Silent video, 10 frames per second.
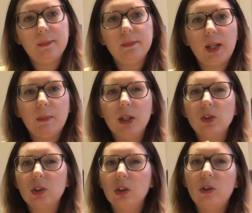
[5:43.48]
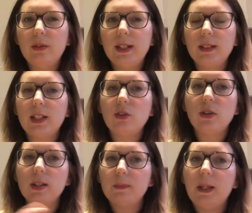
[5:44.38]
chemicals, chlorine, etc.
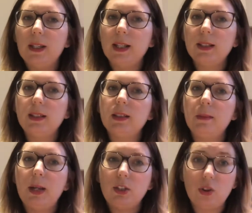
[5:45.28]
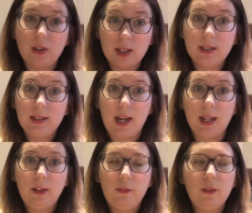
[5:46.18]
that's being added to make sure that it's
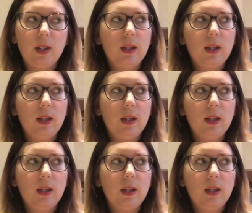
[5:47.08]
safe.